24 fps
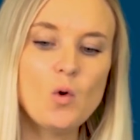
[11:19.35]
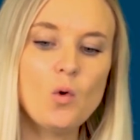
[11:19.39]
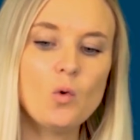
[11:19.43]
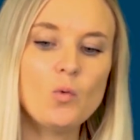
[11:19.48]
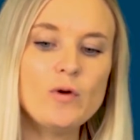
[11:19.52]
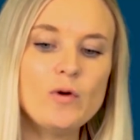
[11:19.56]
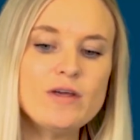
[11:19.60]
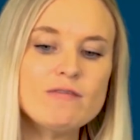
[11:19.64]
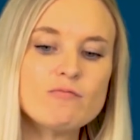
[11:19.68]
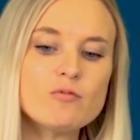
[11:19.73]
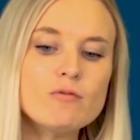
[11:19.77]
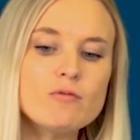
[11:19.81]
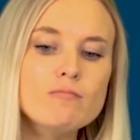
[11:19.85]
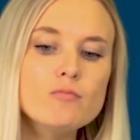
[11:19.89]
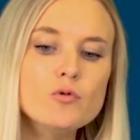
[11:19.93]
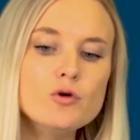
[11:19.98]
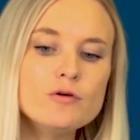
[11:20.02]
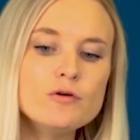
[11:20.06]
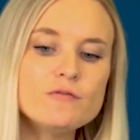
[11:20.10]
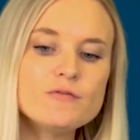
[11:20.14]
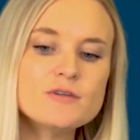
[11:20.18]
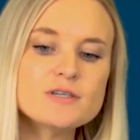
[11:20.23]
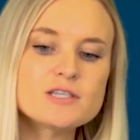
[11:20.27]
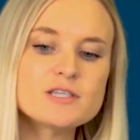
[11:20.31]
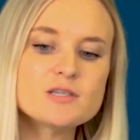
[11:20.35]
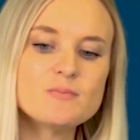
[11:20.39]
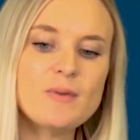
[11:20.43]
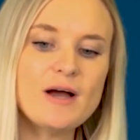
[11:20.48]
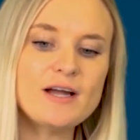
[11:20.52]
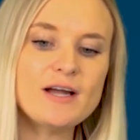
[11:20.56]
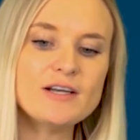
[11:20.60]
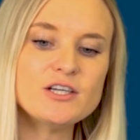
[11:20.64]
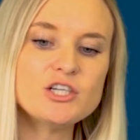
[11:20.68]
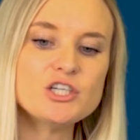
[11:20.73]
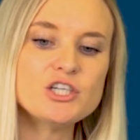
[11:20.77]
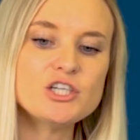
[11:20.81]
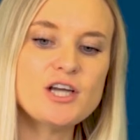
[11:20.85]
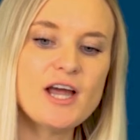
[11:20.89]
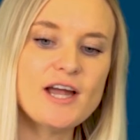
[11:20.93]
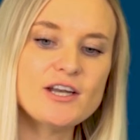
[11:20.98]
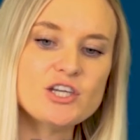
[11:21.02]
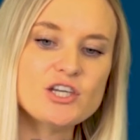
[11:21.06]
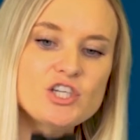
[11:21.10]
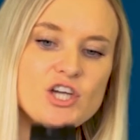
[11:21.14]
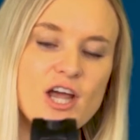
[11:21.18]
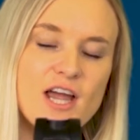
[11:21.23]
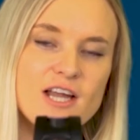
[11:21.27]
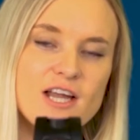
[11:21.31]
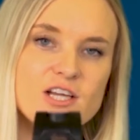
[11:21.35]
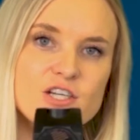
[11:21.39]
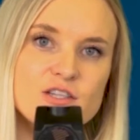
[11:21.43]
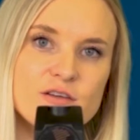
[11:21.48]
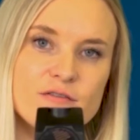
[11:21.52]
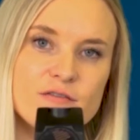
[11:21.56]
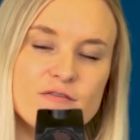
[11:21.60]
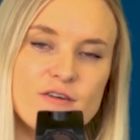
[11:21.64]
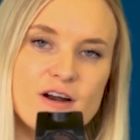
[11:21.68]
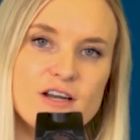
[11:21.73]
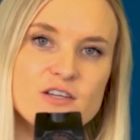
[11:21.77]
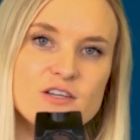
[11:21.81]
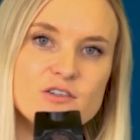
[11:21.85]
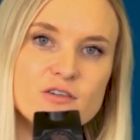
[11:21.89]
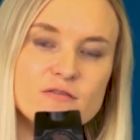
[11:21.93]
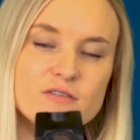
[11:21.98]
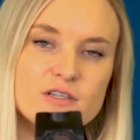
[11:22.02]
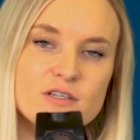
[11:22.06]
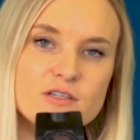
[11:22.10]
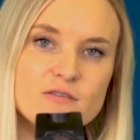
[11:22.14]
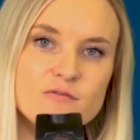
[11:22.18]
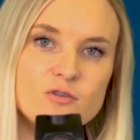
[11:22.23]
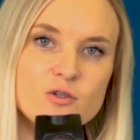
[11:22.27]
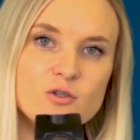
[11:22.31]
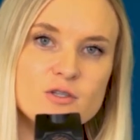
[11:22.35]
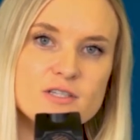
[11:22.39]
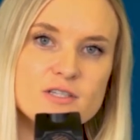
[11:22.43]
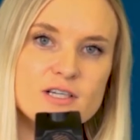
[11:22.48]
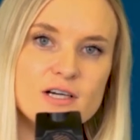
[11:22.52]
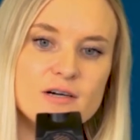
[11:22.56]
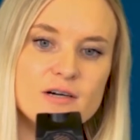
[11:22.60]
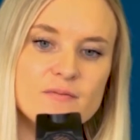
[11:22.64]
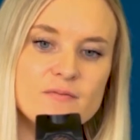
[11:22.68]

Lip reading: We've removed the sponge and changed the front of this filter.